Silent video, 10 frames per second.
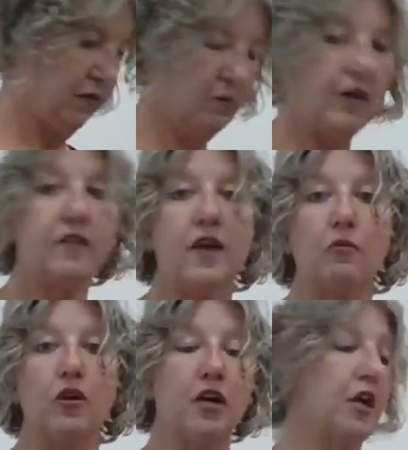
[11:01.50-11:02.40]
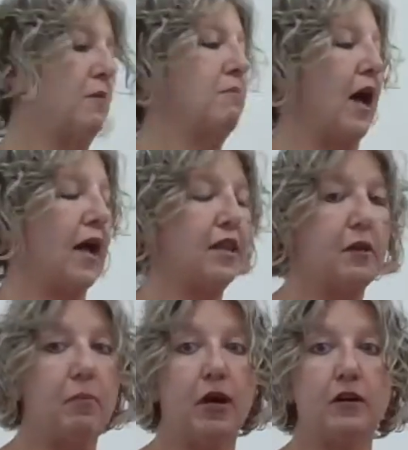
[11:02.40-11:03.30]
because then we're gonna combine the
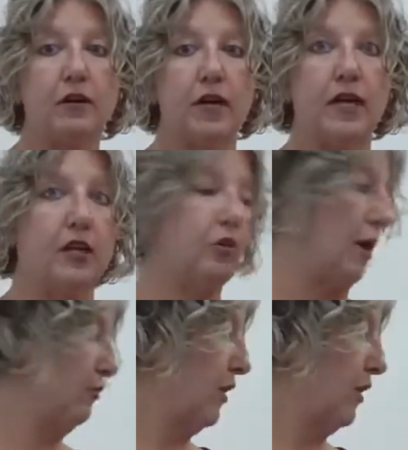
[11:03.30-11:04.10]
butter and the graham